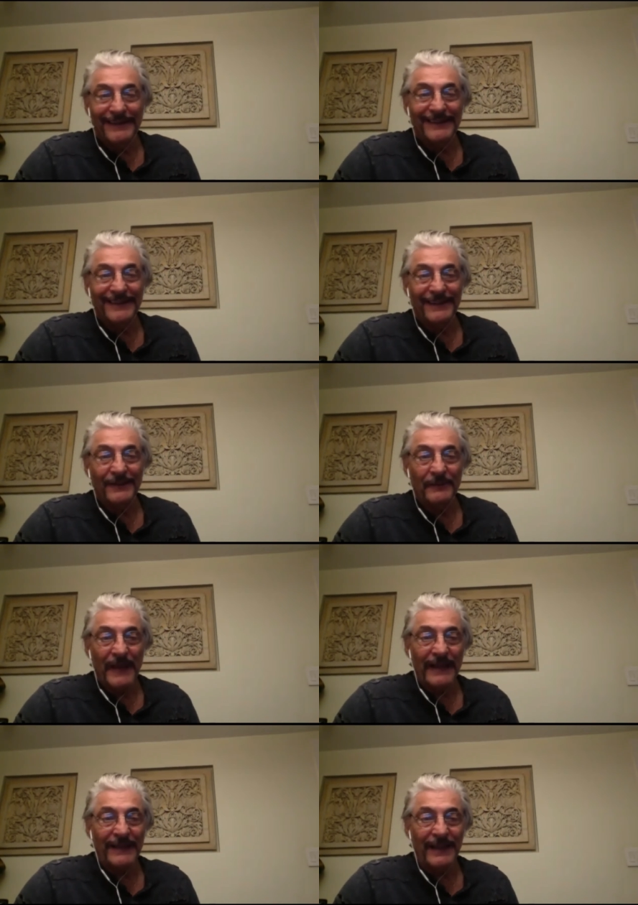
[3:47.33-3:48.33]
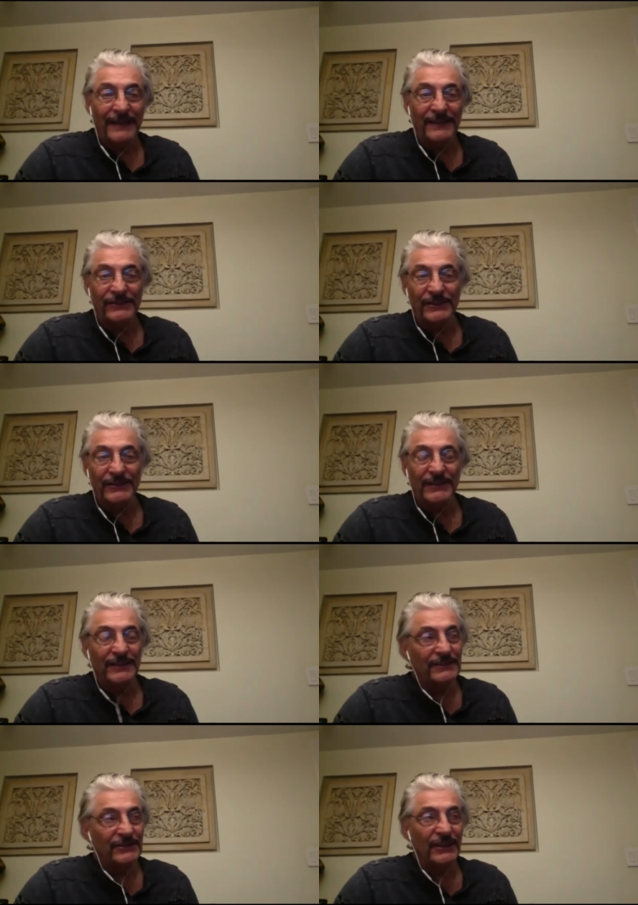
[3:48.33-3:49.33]
You know, back right, in
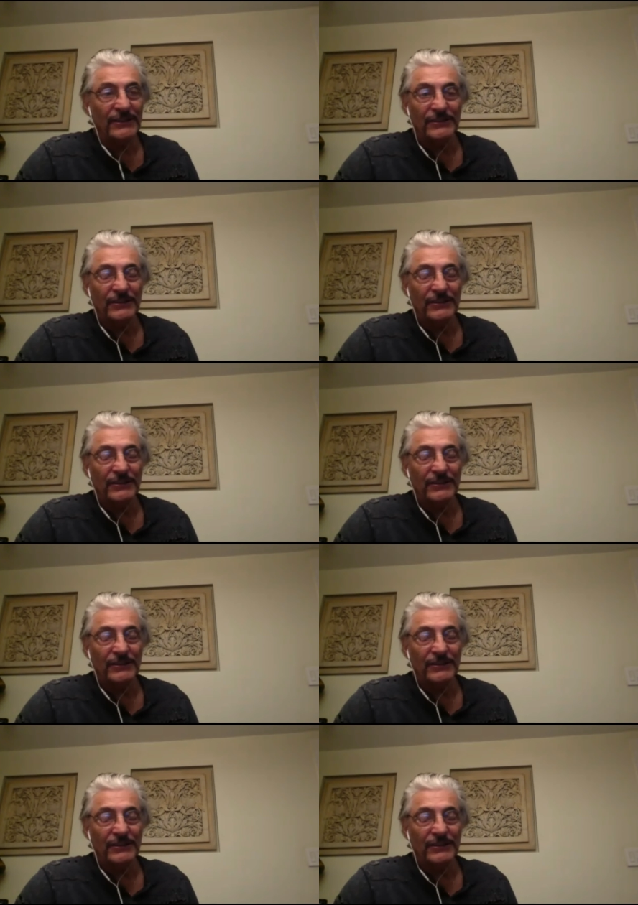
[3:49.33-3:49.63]
1966, right.